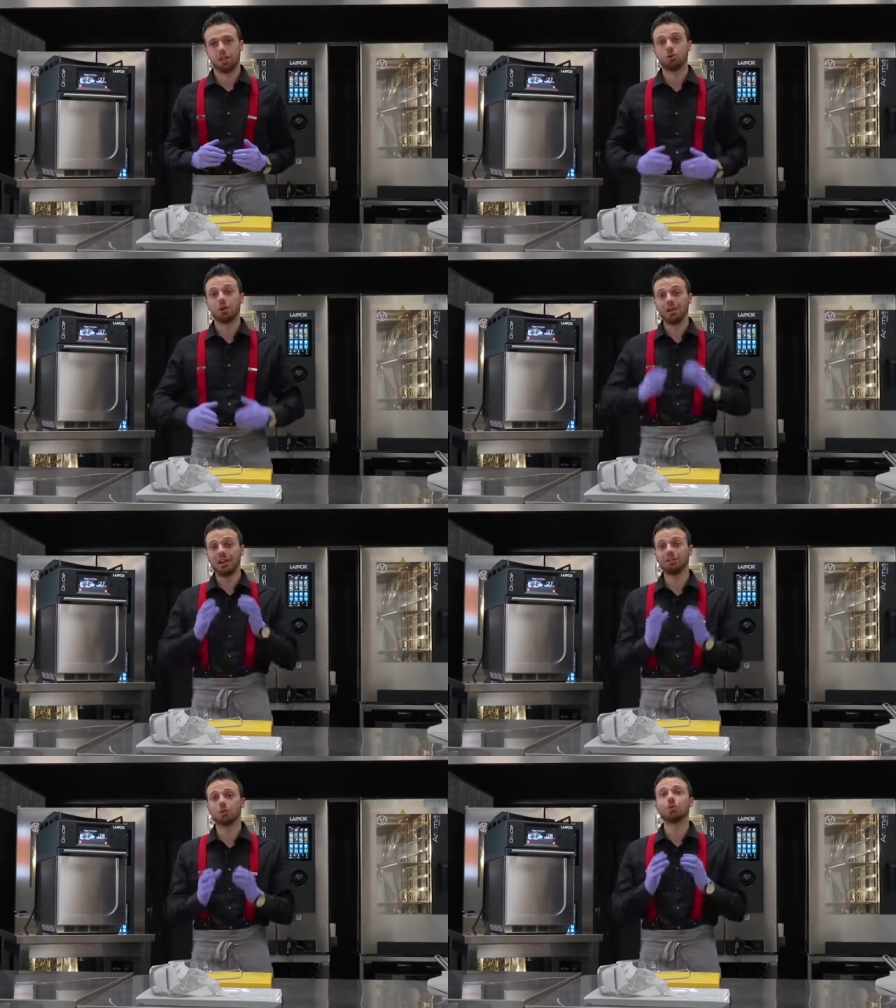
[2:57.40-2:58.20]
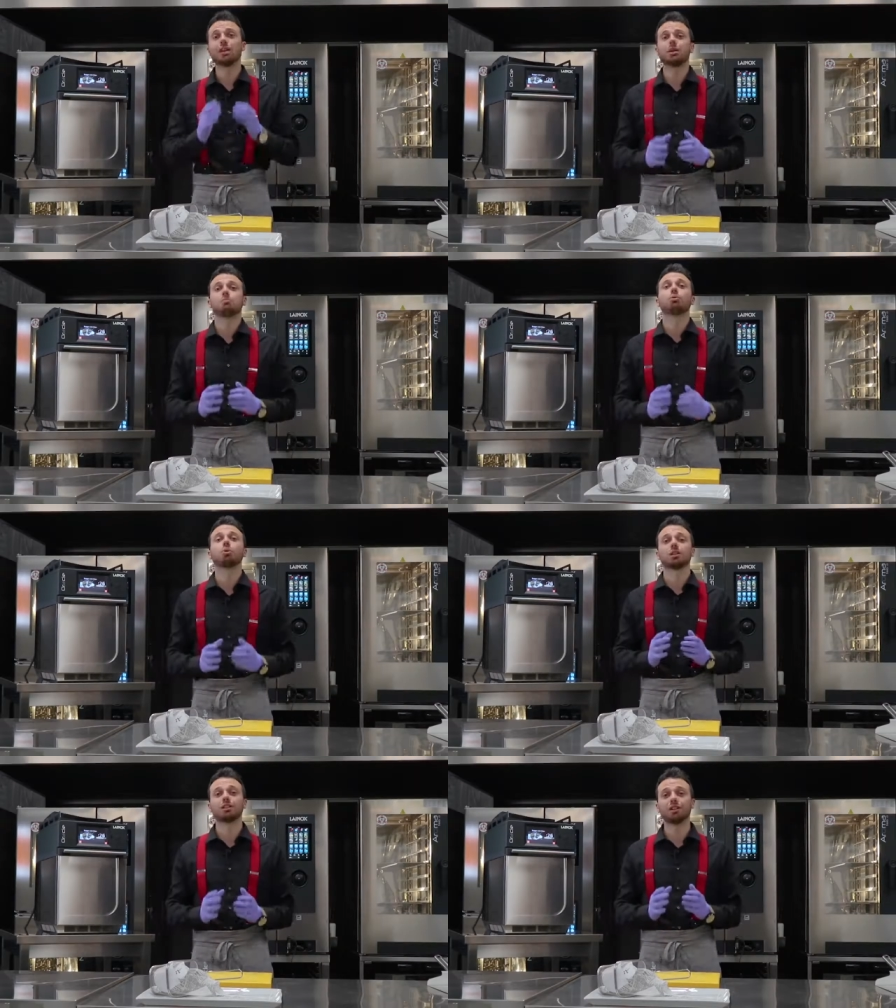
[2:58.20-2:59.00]
So another really
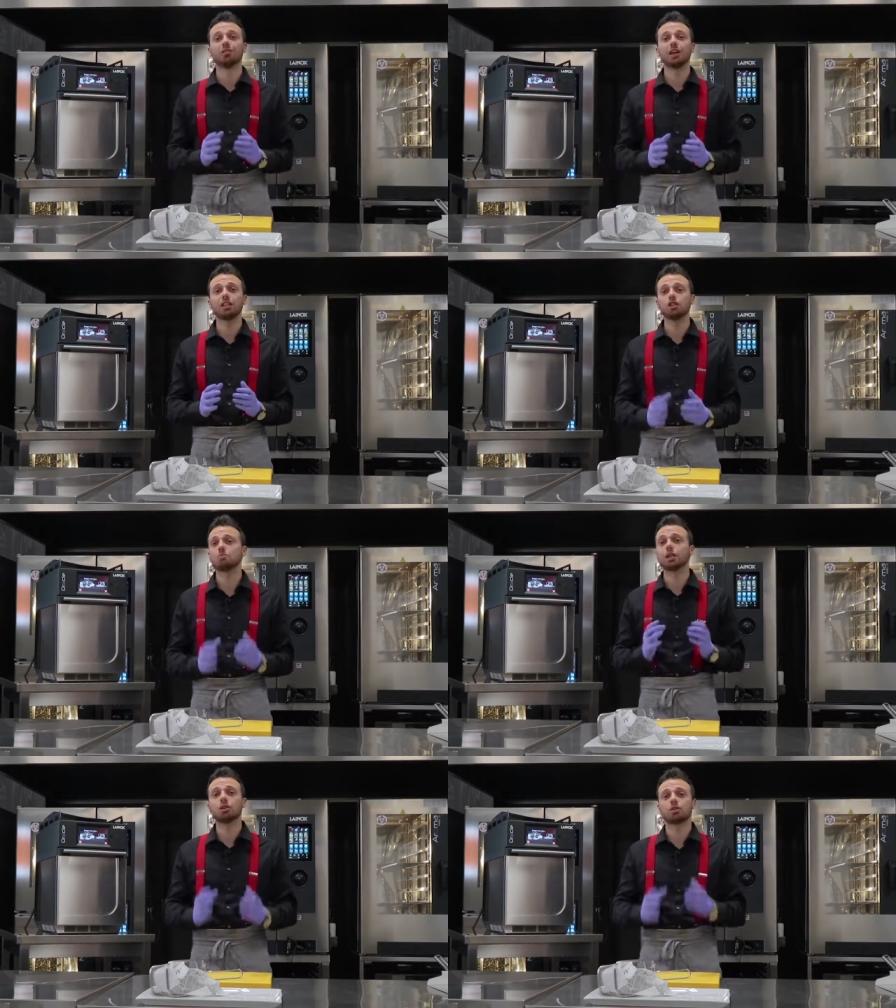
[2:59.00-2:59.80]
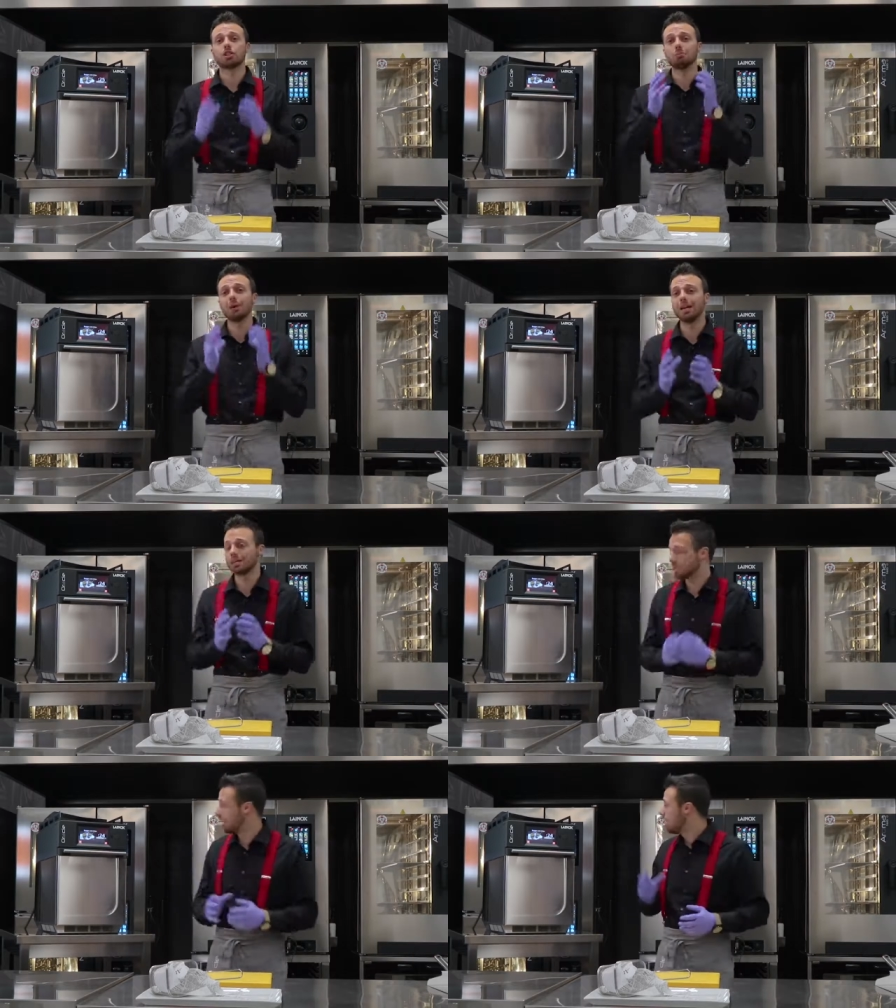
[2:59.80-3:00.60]
important advantage, because it
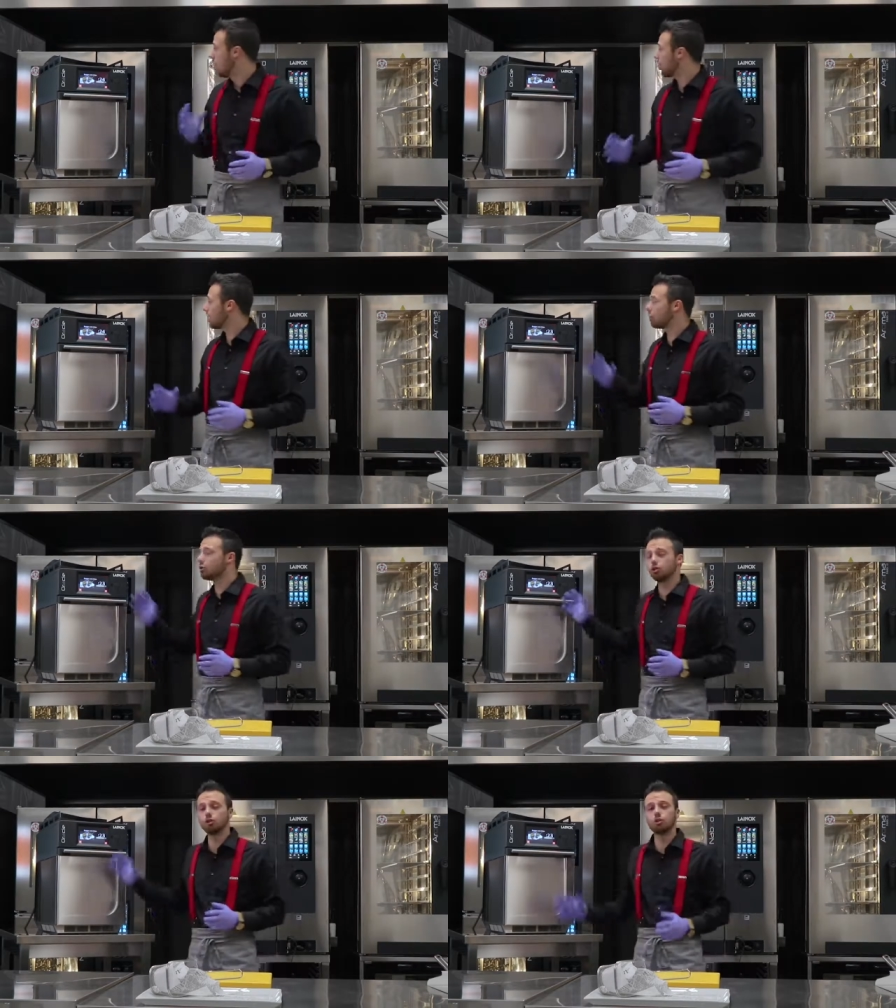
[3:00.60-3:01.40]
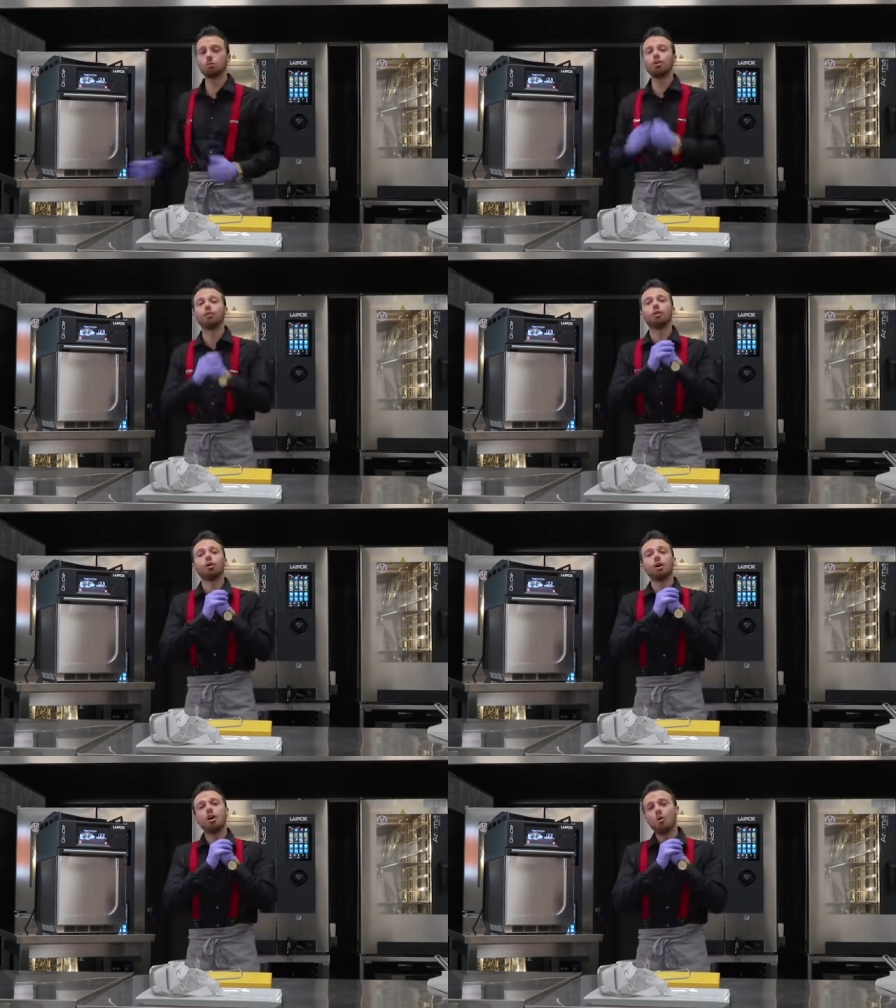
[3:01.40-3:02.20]
makes Oracle suitable
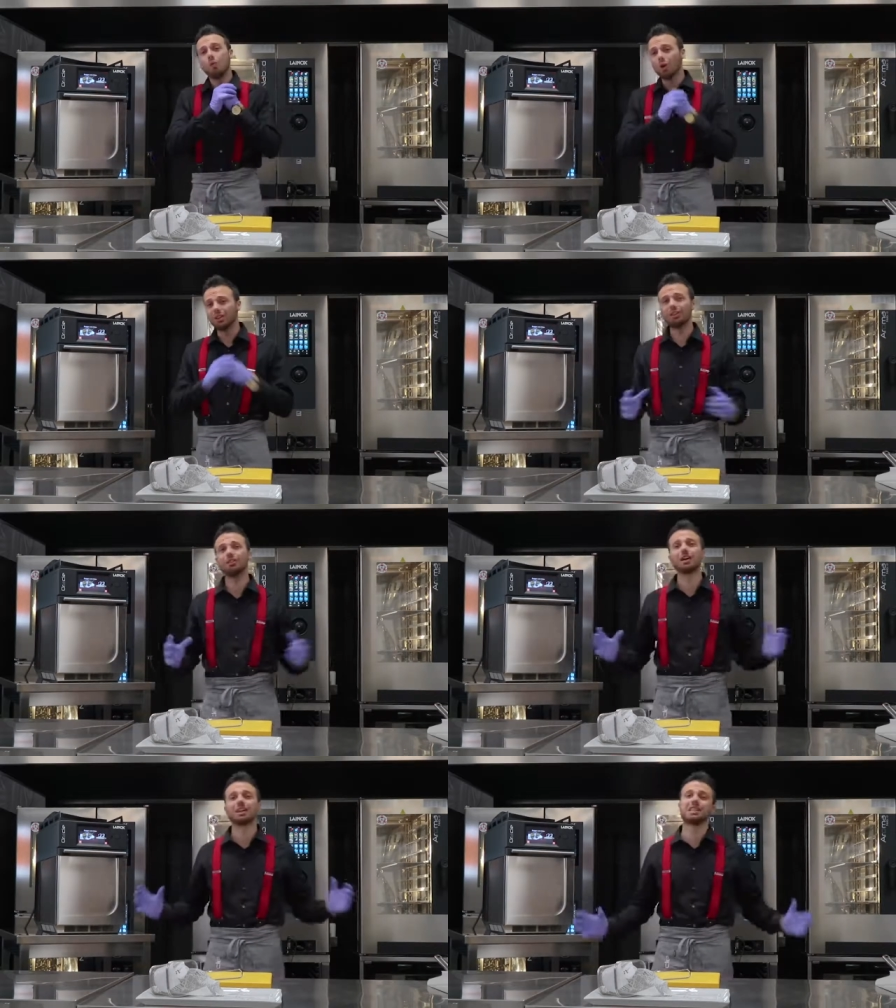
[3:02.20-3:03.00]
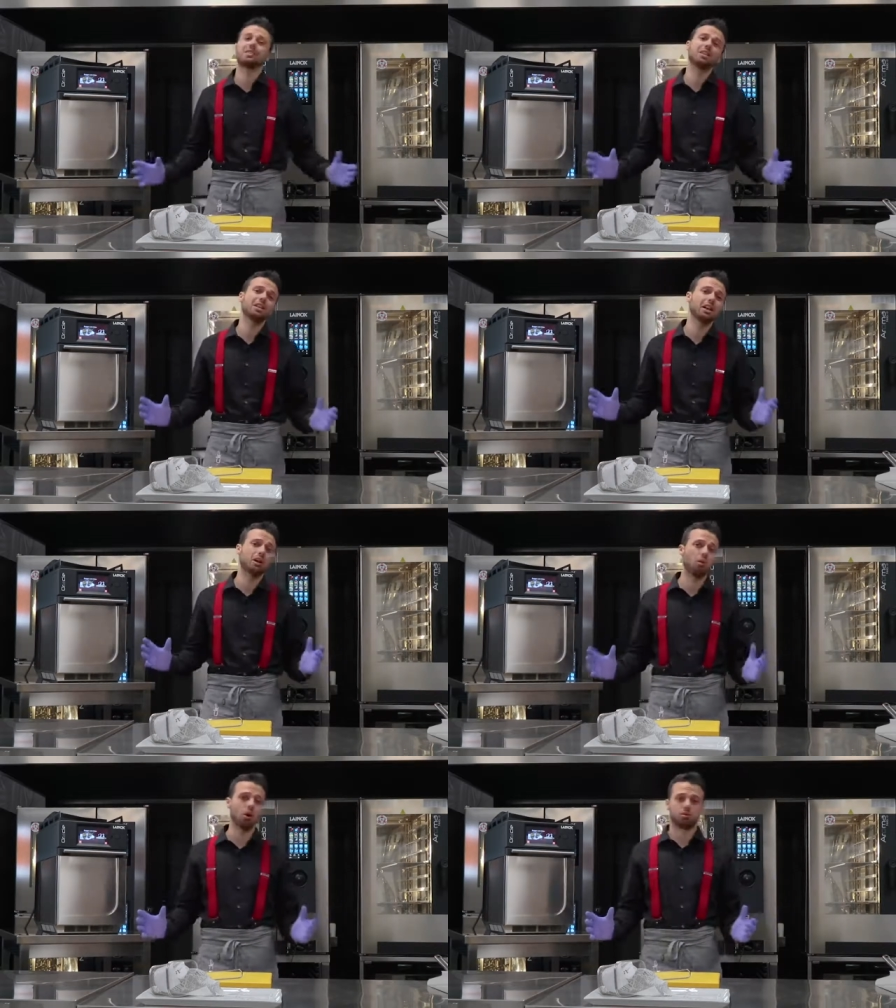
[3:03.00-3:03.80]
for whatever activity I
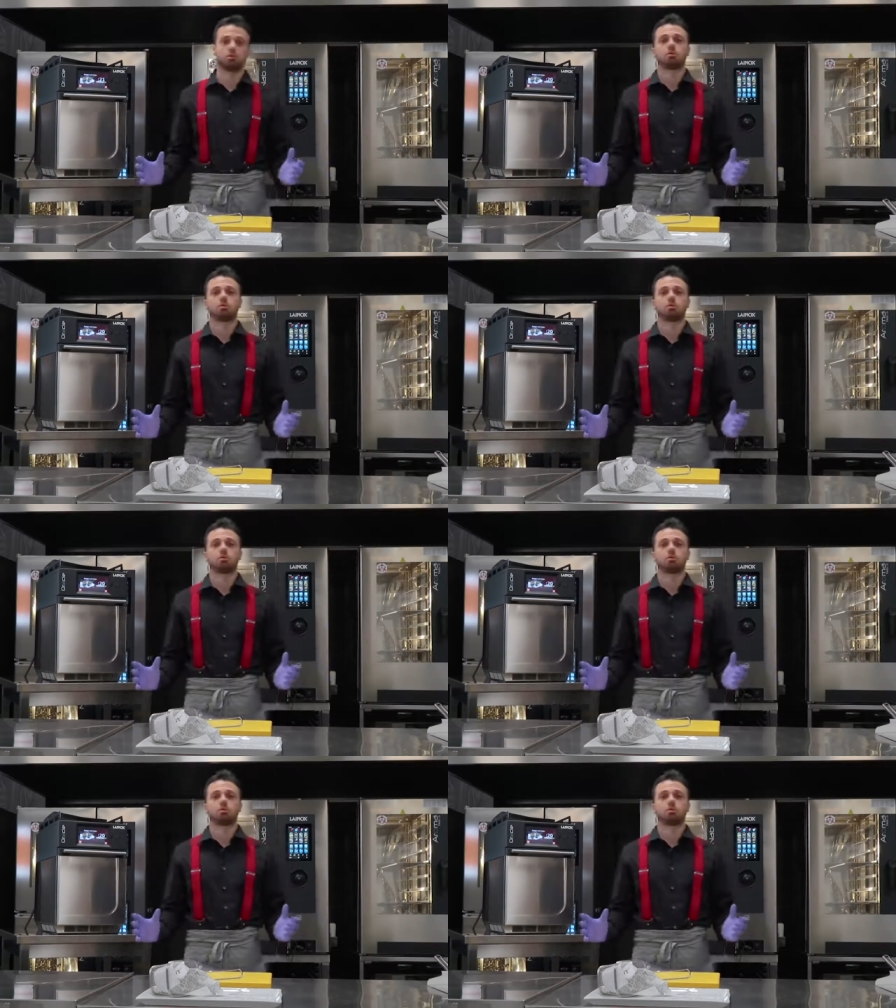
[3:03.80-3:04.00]
want.